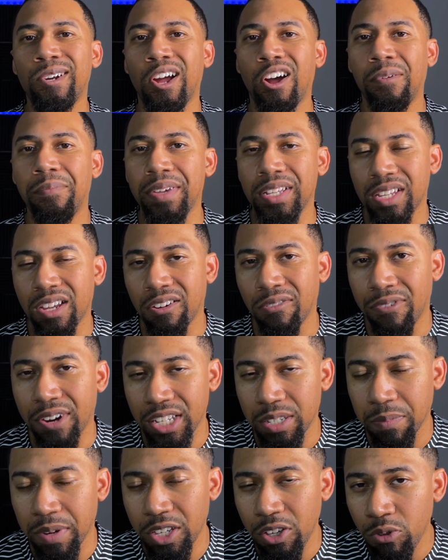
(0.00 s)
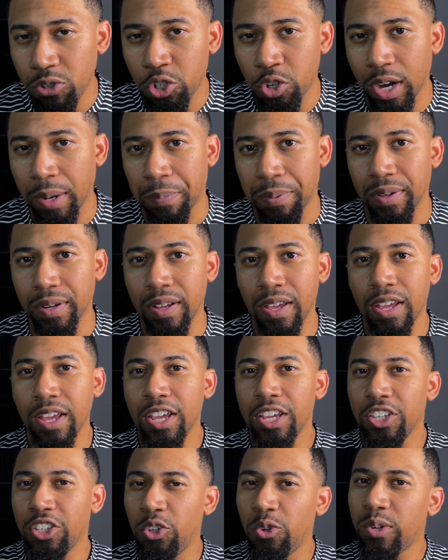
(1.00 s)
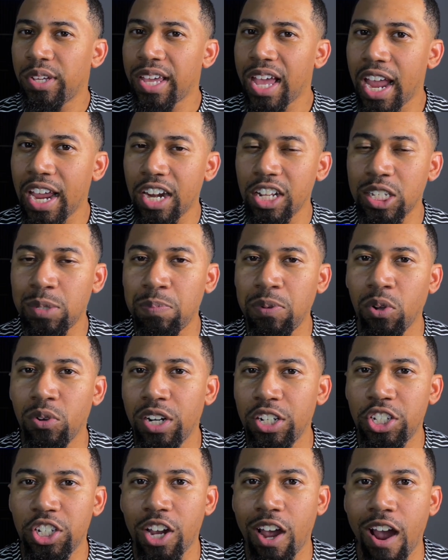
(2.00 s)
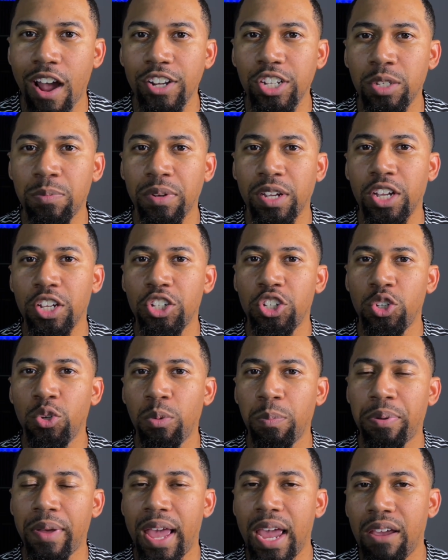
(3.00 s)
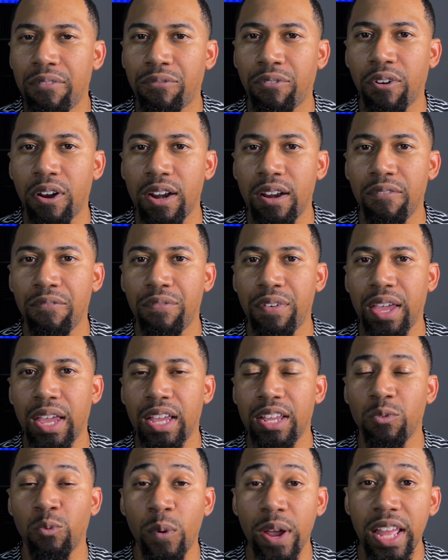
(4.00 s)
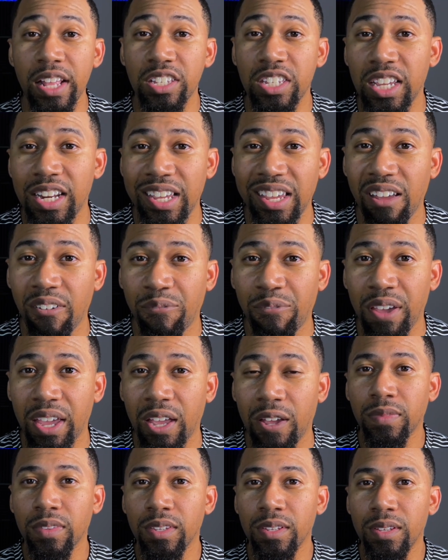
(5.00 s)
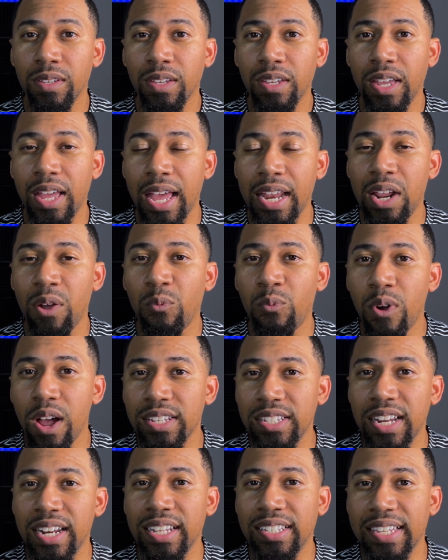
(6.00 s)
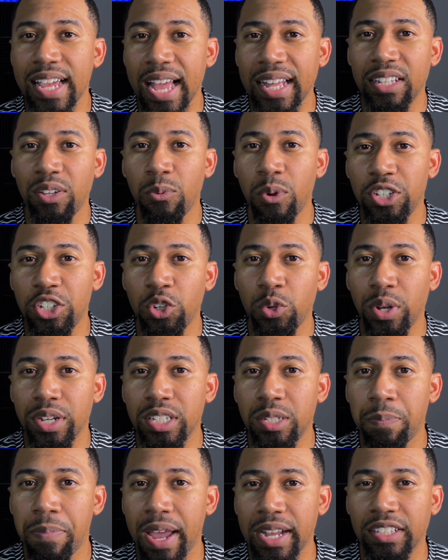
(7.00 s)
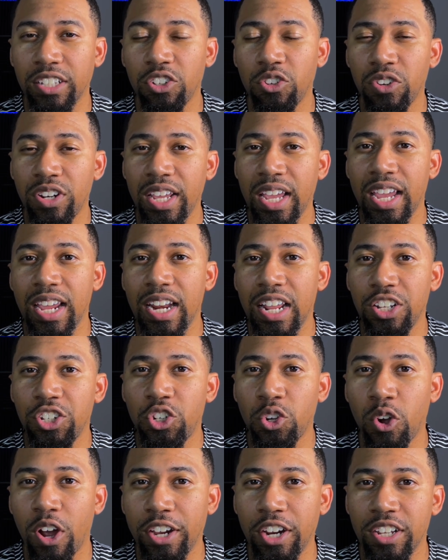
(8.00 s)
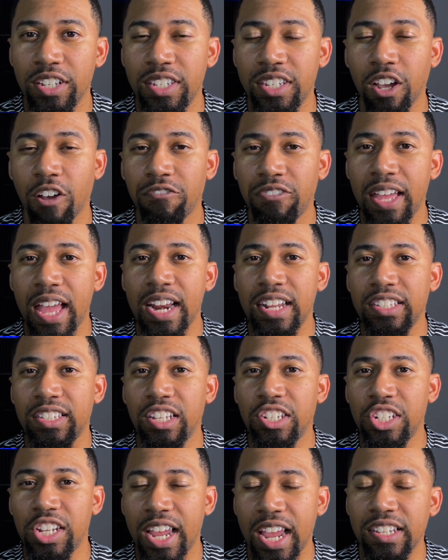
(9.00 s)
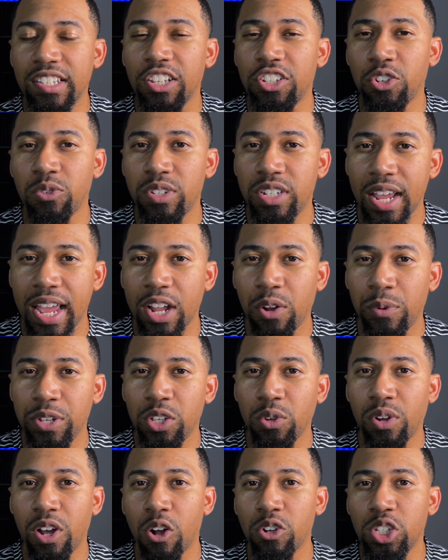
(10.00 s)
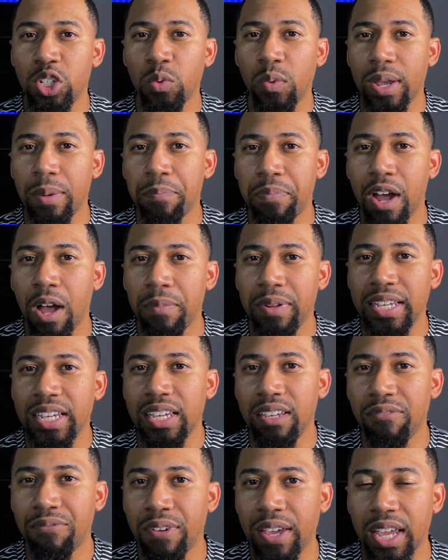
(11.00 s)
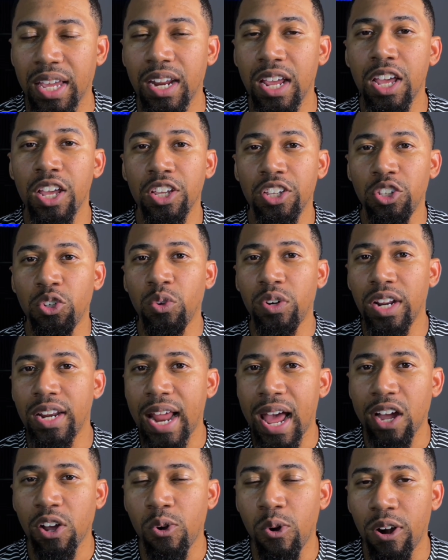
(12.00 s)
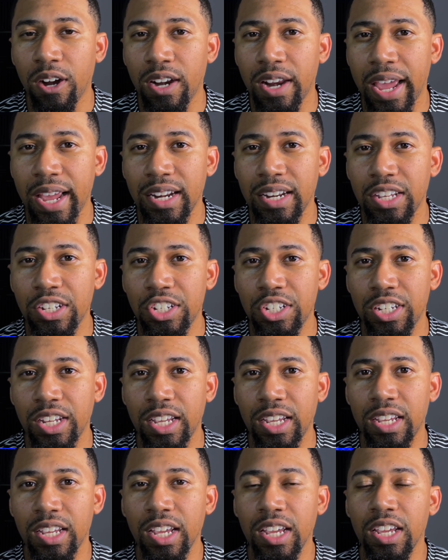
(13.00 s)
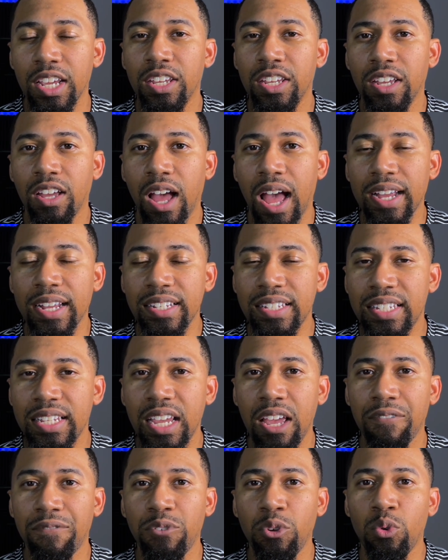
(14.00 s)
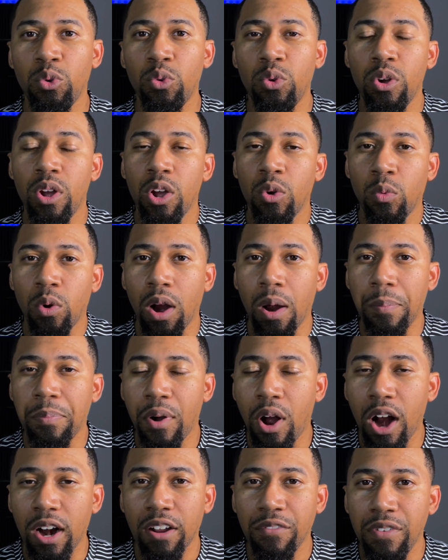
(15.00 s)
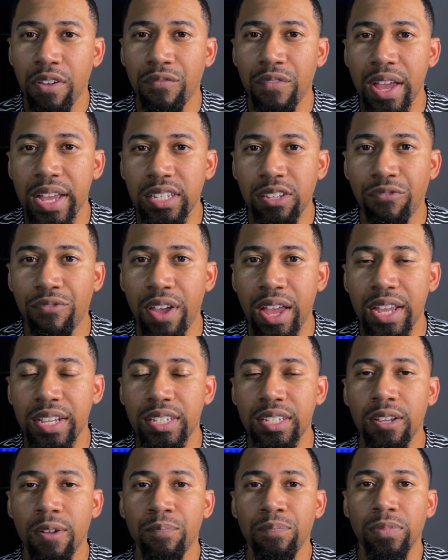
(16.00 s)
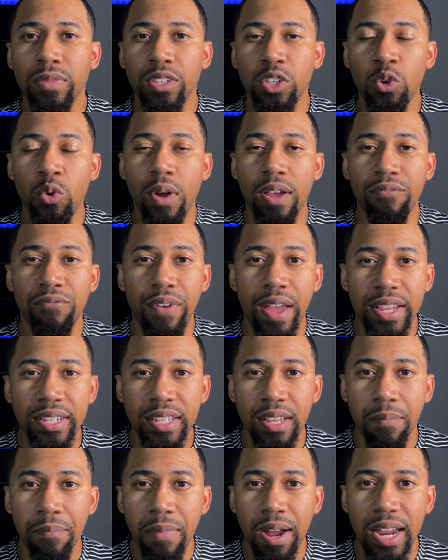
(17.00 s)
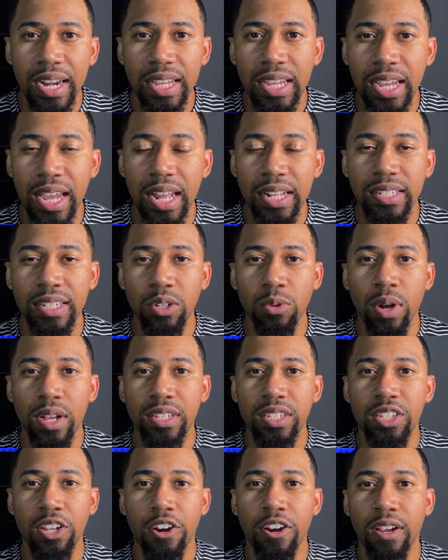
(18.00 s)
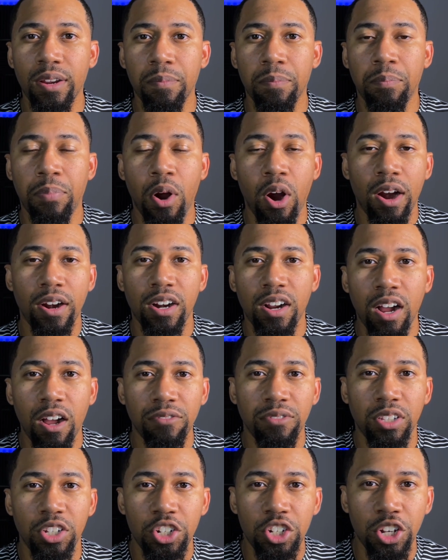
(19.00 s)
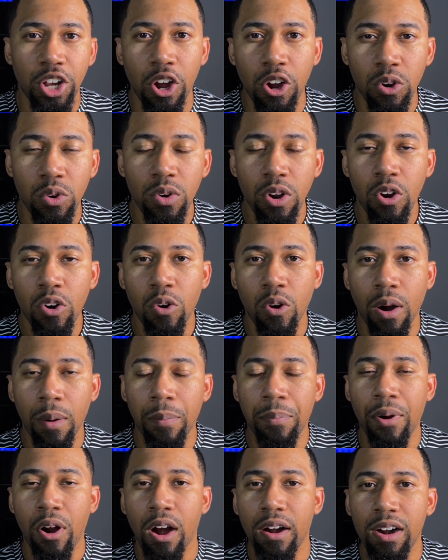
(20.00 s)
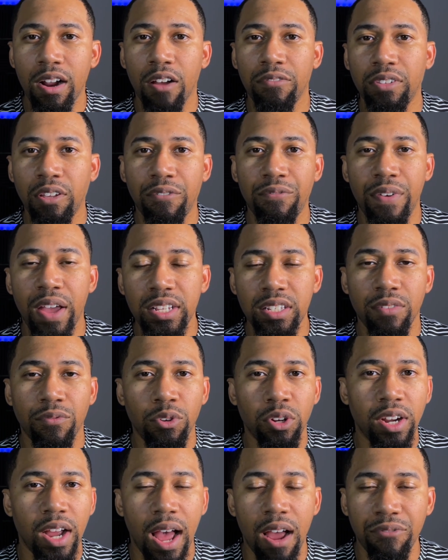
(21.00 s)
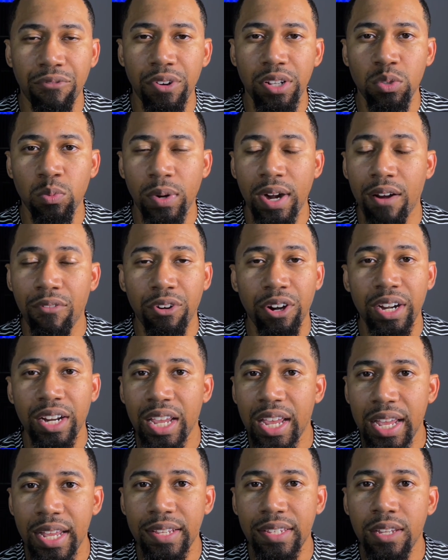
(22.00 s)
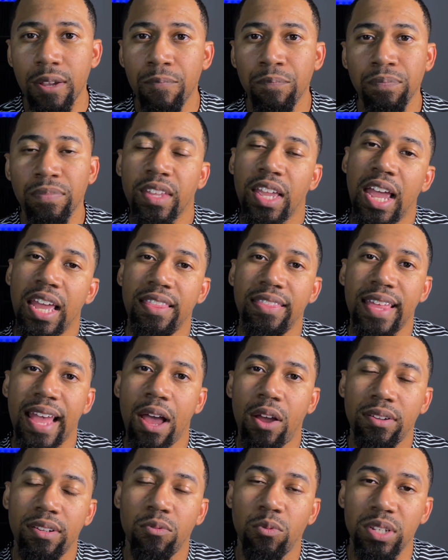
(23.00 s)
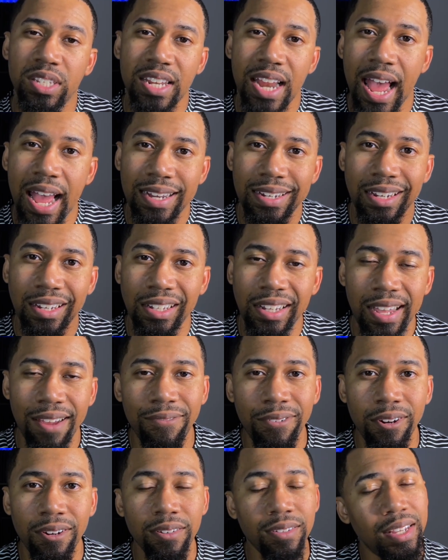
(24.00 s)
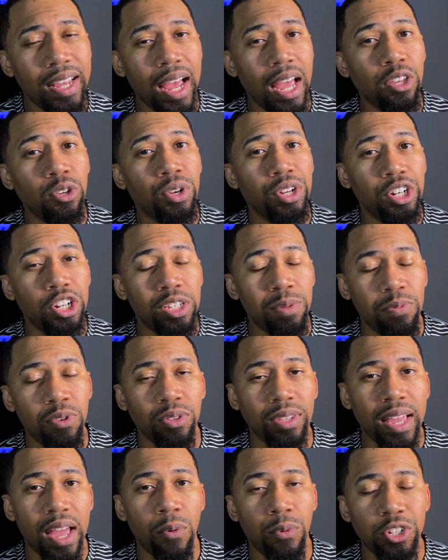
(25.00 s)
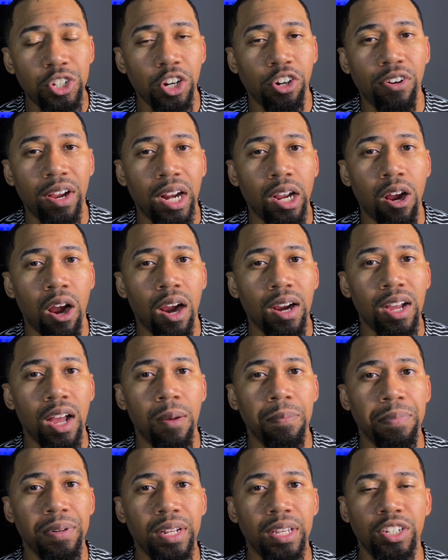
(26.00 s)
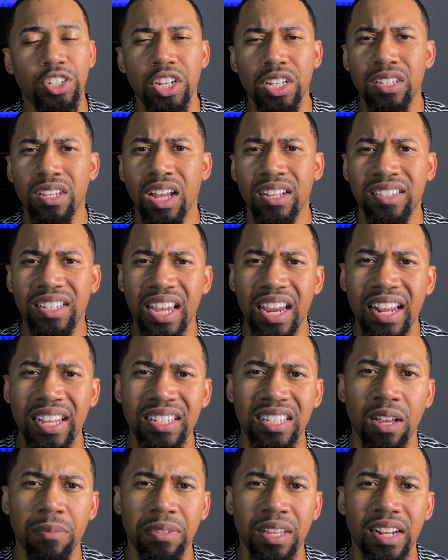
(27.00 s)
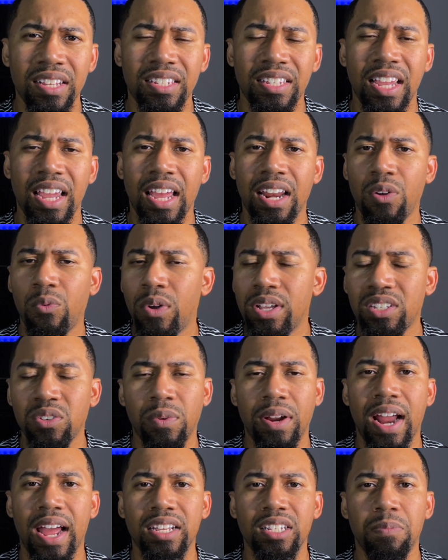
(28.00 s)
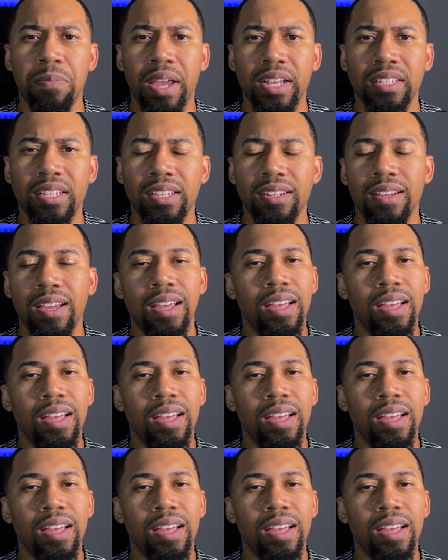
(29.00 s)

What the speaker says: on, Miss Charisma. You tripping. You can't dispute the charges because you paid for an event, went to the event, and it wasn't exactly what you expected. You didn't enjoy yourself. That is the chance that you take when you go to a public event. You did not coordinate this shit. I can see if you were a part of InvestFest, you invested money into a certain part of the show or a part of the festival conference, whatever it is, and that was not delivered. Yeah, you could dispute that with your credit card company. Just attending something and saying it wasn't what I expected?